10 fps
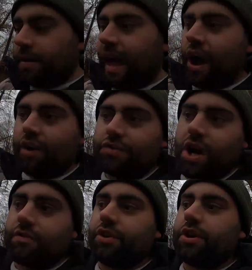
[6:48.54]
Now, if
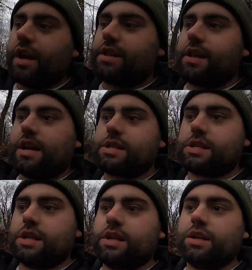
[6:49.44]
traveling the United
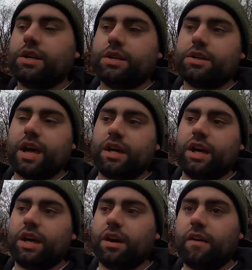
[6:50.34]
States,
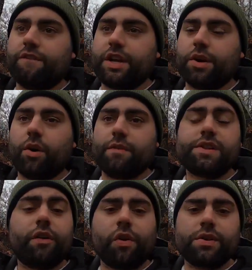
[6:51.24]
taking video of
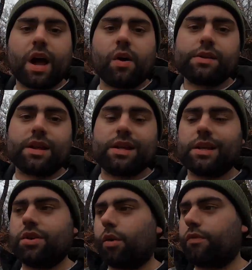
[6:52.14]
cell phone towers
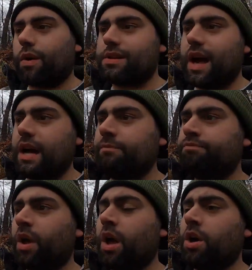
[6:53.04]
isn't your forte,
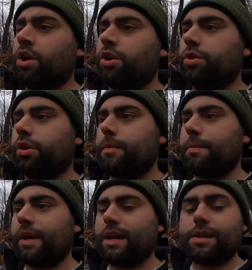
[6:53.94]
you can
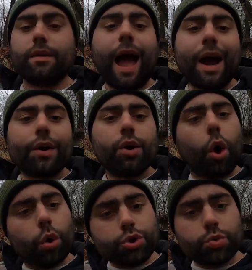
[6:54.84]
maybe get into
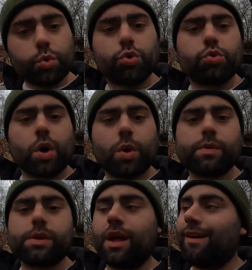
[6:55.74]
agricultural
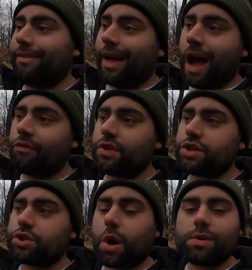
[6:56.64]
drones. They have
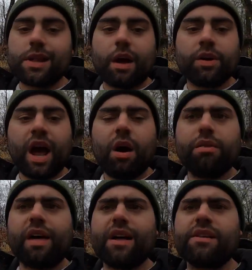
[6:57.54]
these drones out now
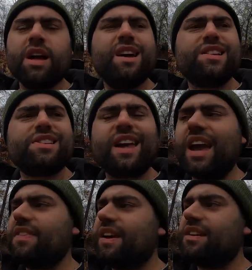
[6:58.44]
that
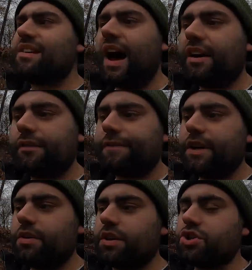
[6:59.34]
scan the entire
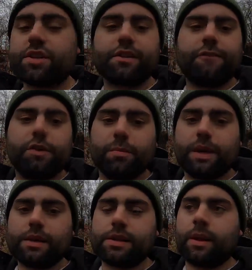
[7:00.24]
field in just a few
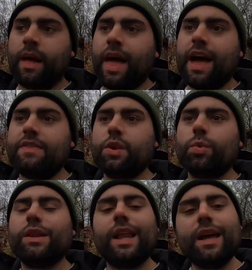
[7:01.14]
minutes and then
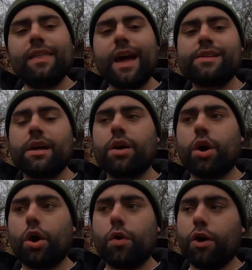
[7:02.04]
relay that
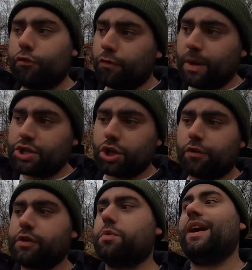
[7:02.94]
information
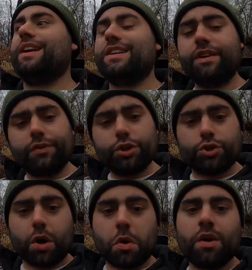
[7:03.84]
over a different
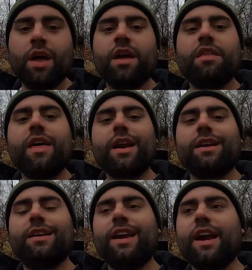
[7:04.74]
drone that
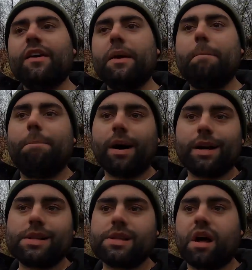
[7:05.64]
can carry
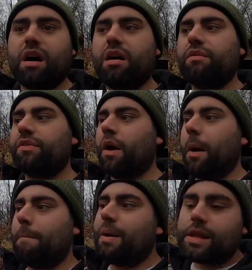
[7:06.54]
buckets of
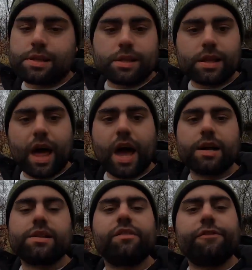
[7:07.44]

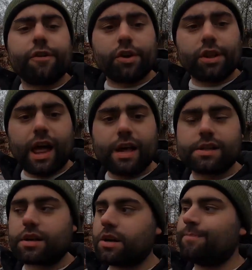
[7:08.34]
pesticides and
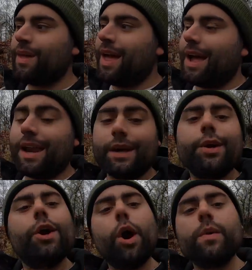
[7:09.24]
fertilizer, and it
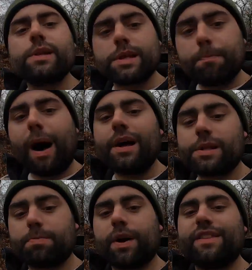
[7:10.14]
can go and spot
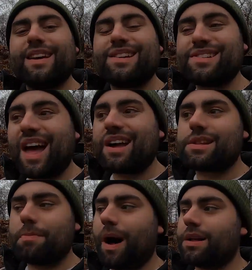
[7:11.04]
spray the exact
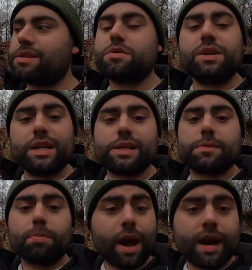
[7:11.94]
spots you need
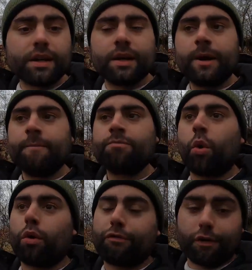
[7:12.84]
sprayed,
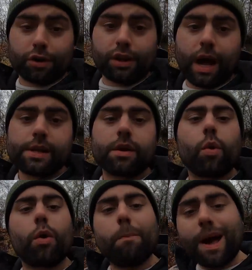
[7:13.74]
or fertilizer
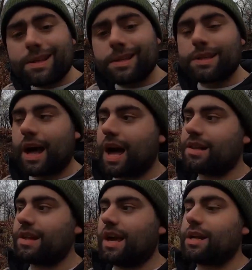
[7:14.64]
or
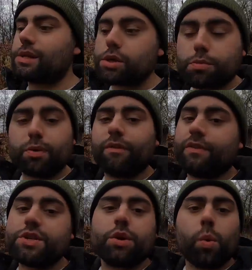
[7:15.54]
pesticides, in a super
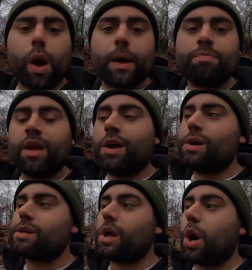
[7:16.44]
efficient way.
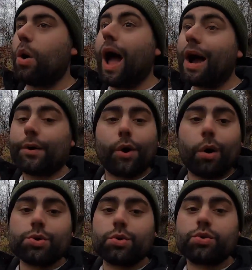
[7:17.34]
So
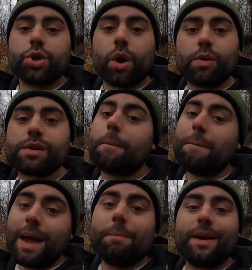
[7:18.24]
agricultural drones
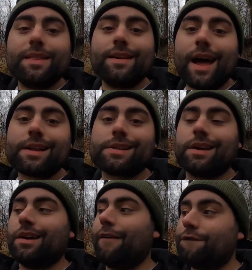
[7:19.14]
may be the next
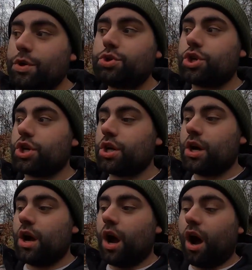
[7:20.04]
future
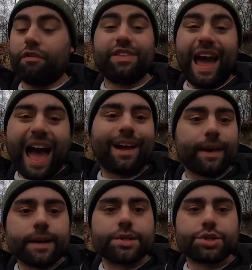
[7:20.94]
of the ag
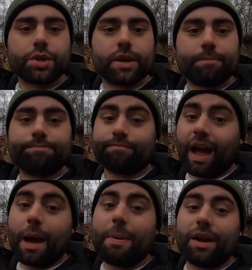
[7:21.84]
industry.
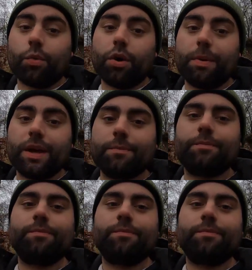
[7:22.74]
I bet it will be.